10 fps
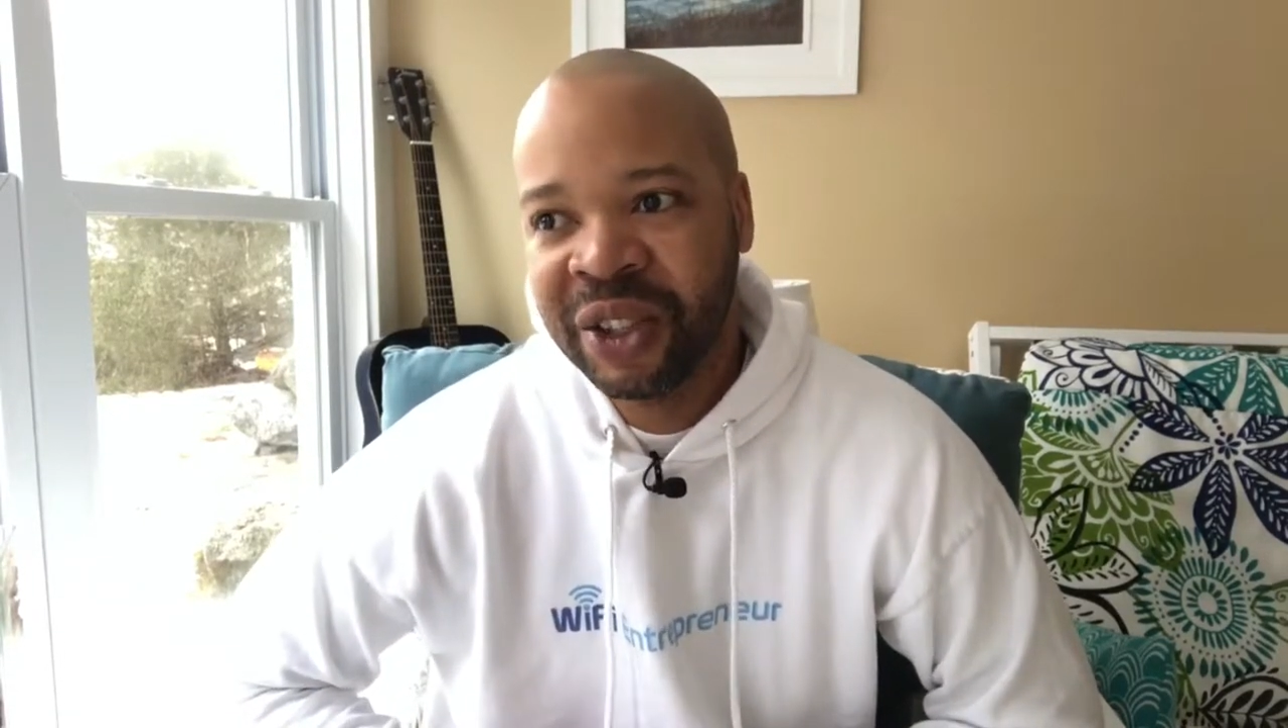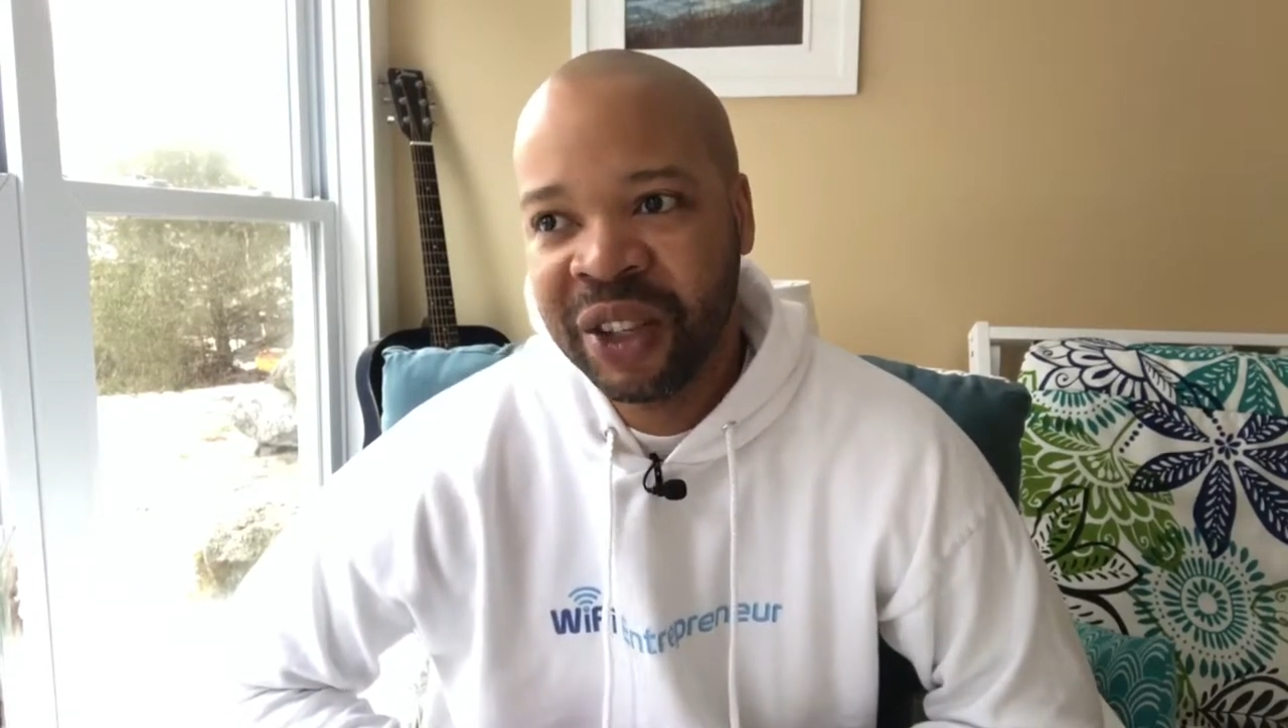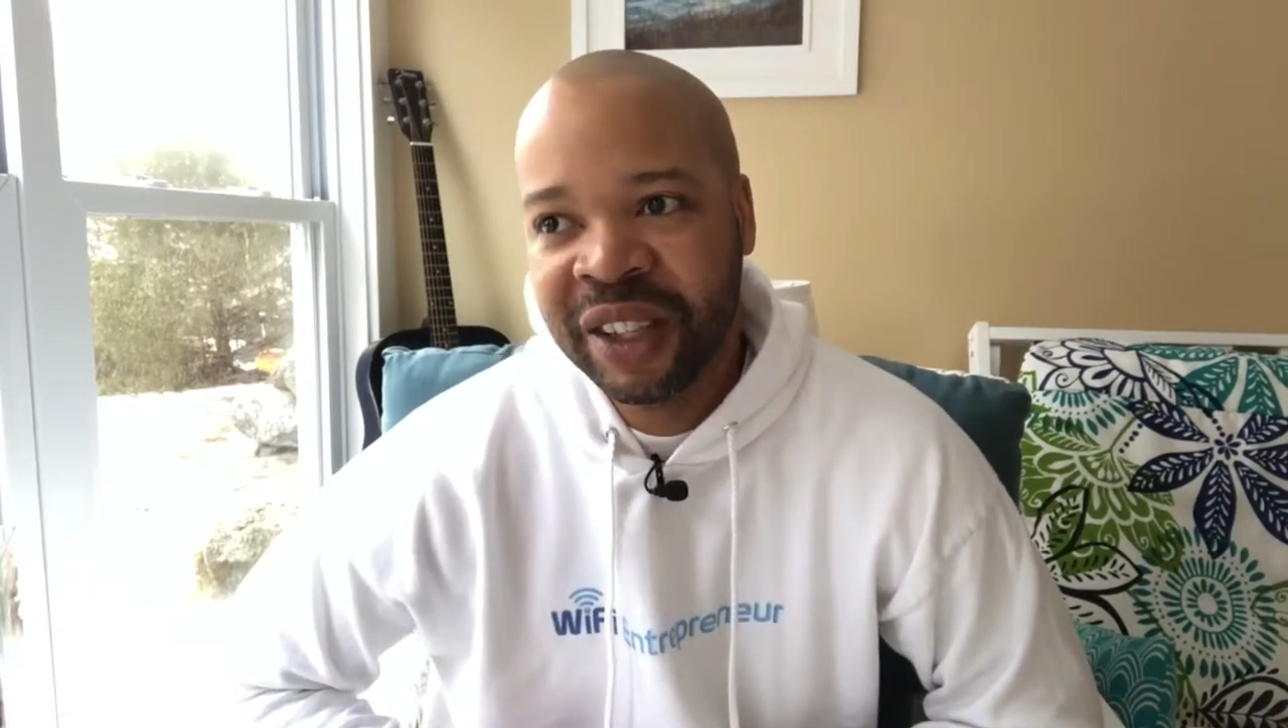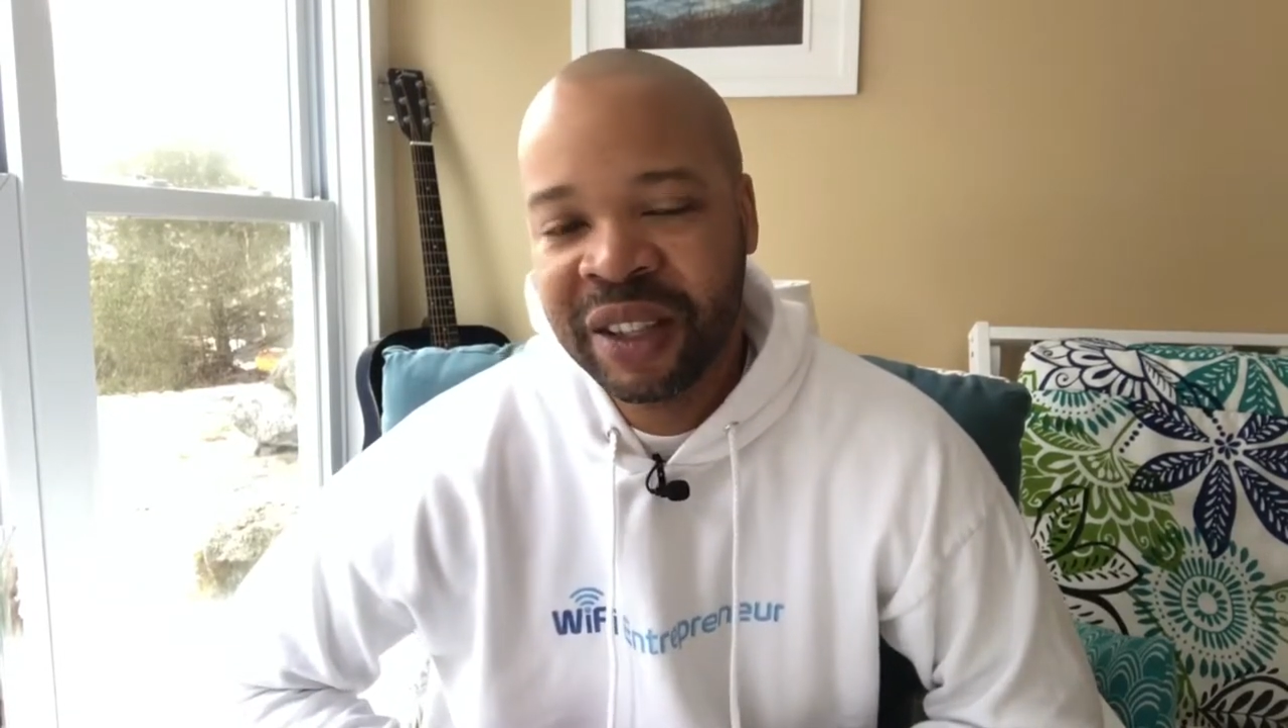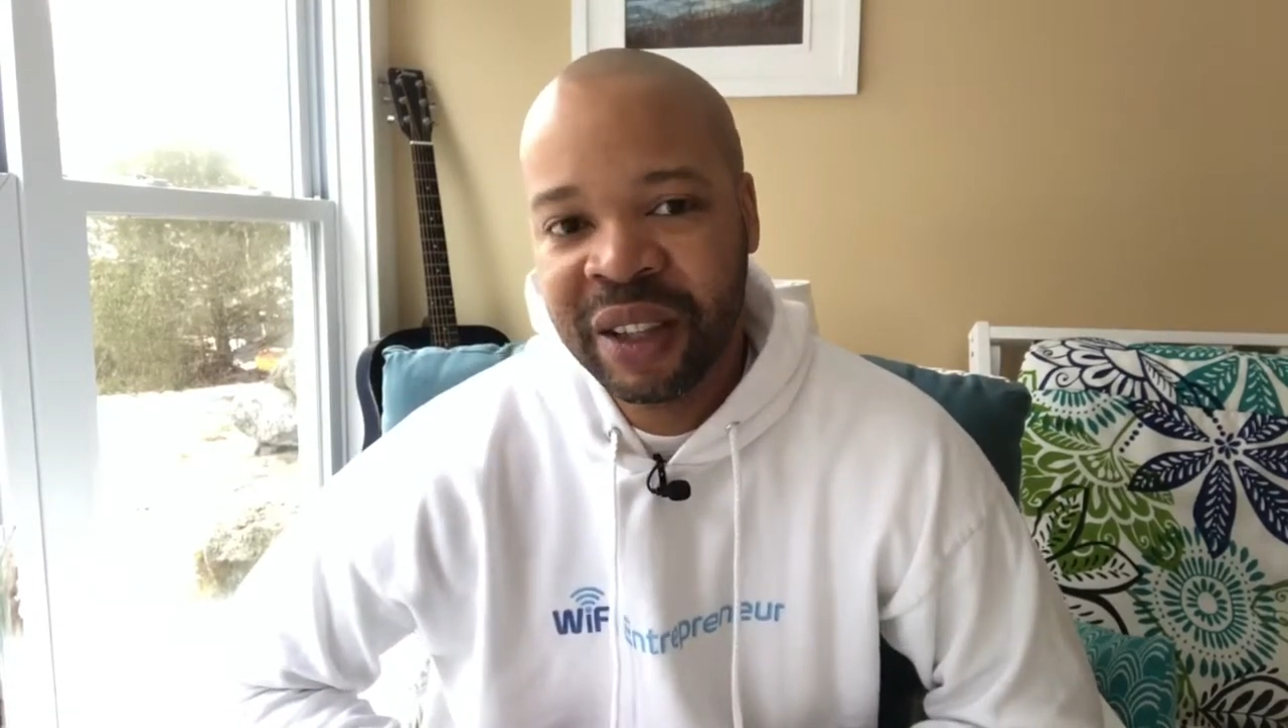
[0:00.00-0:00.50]
and
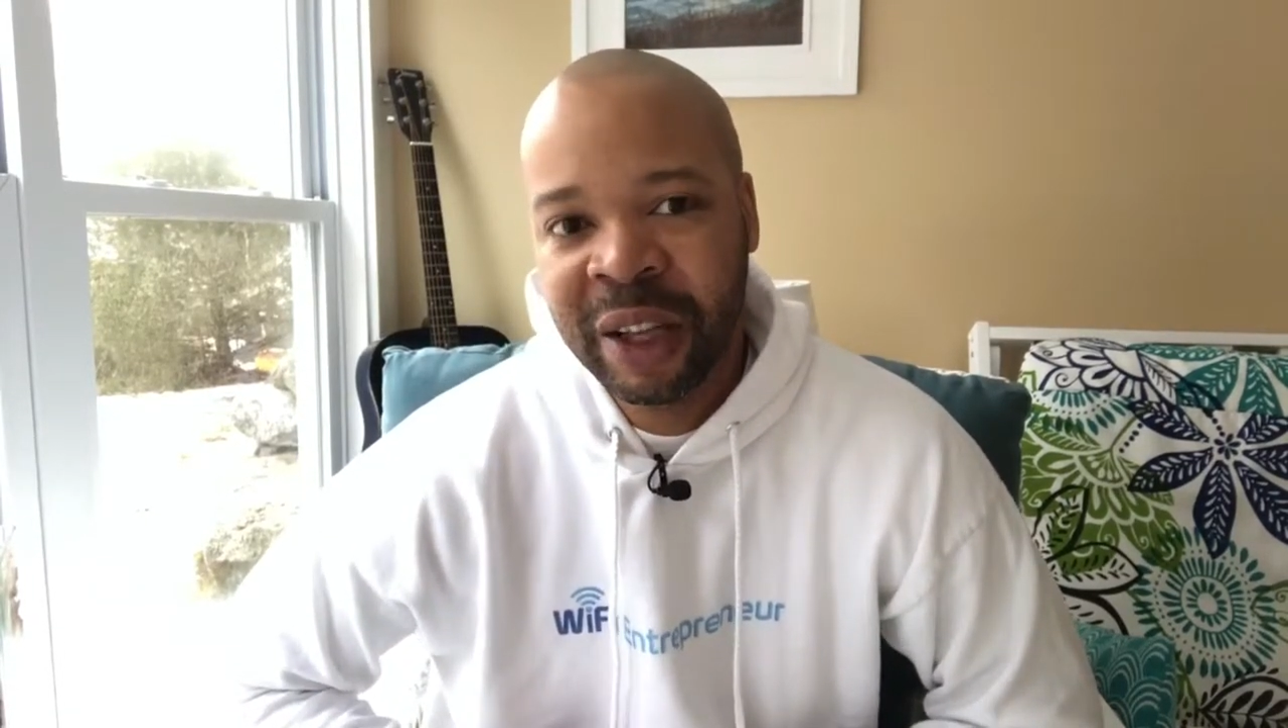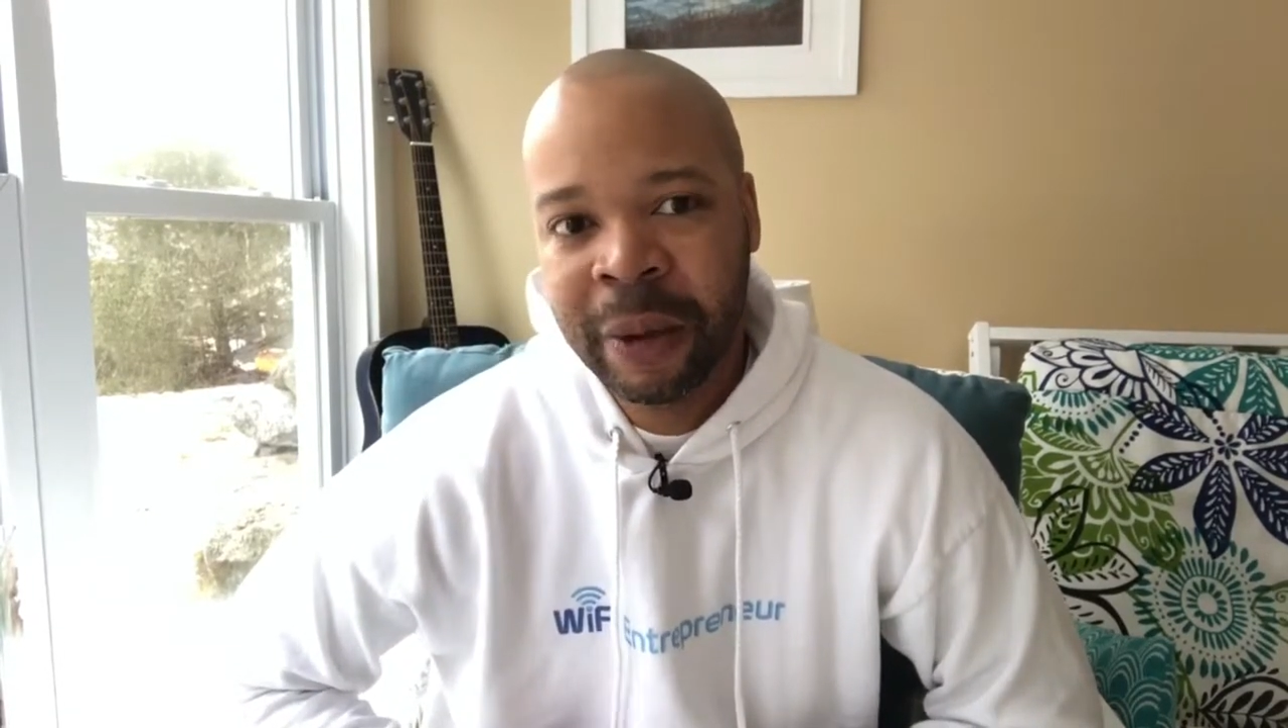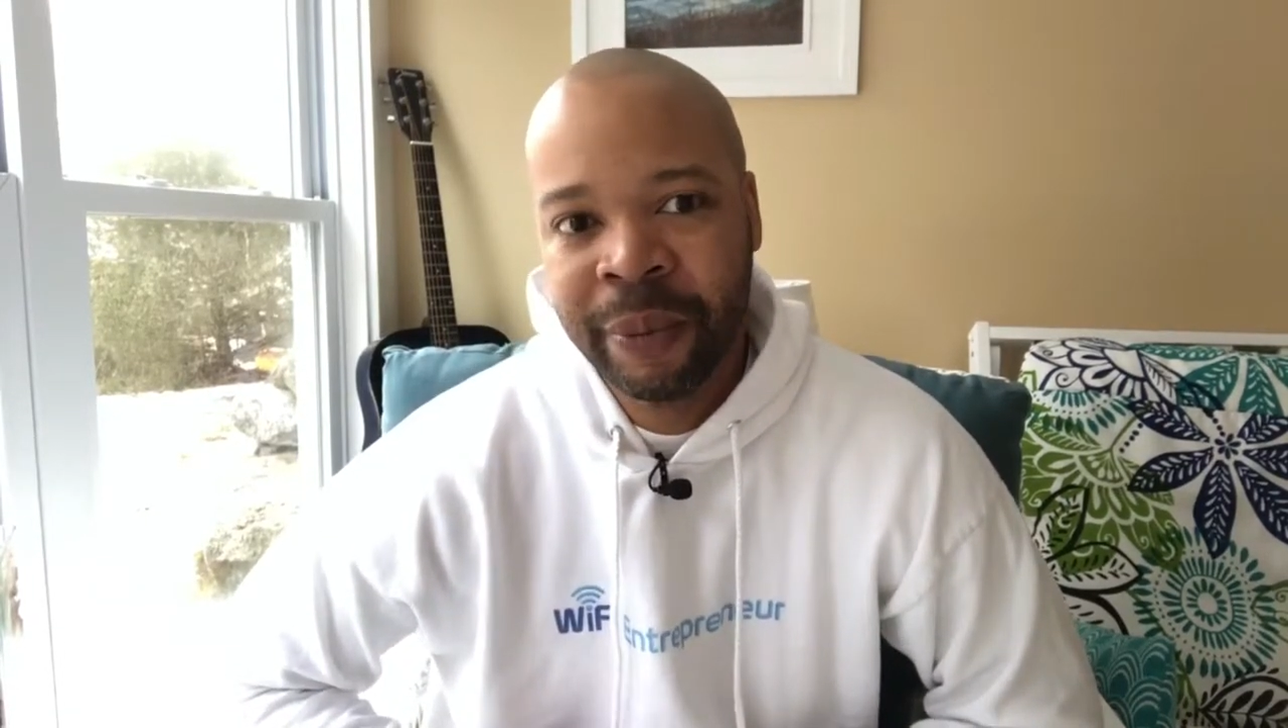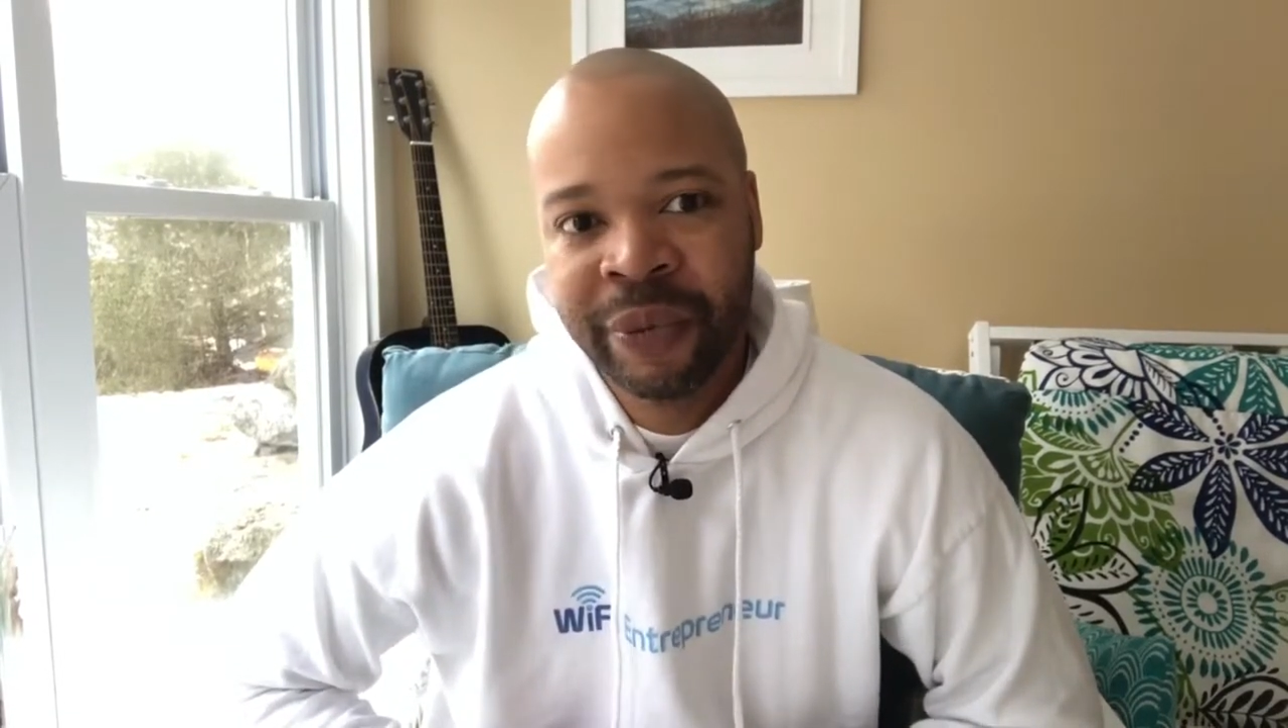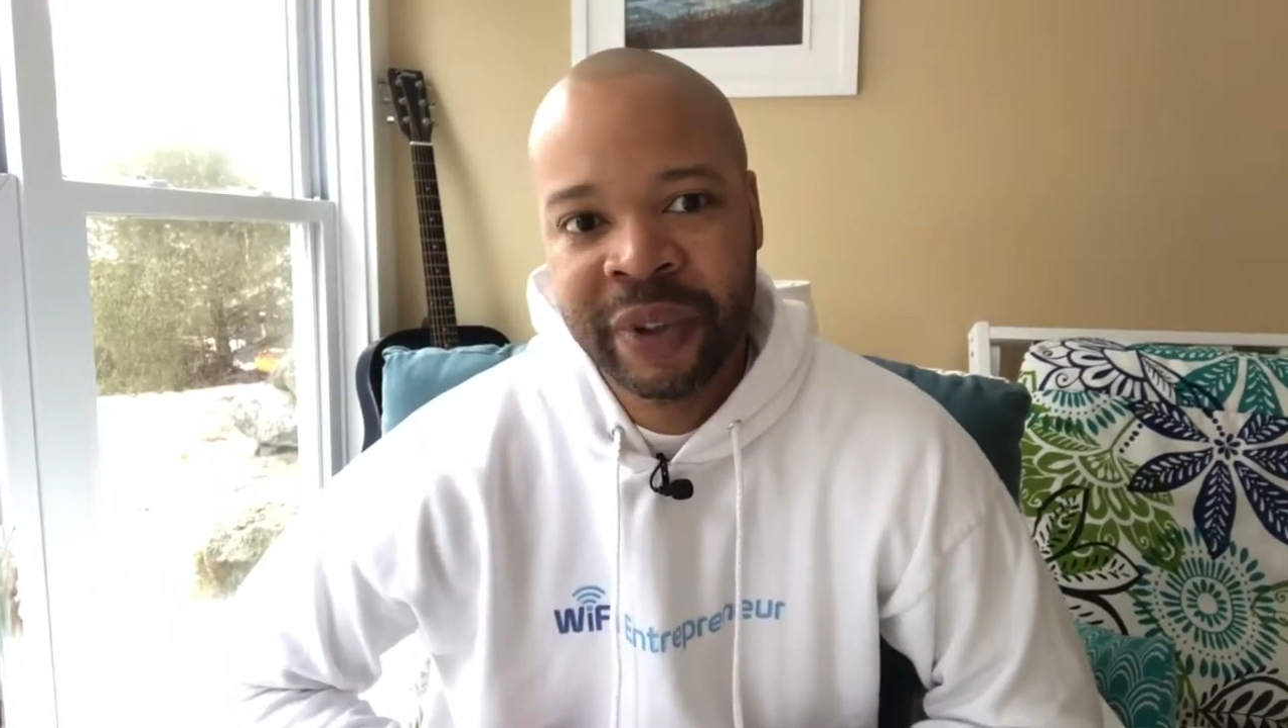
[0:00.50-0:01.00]
trust them.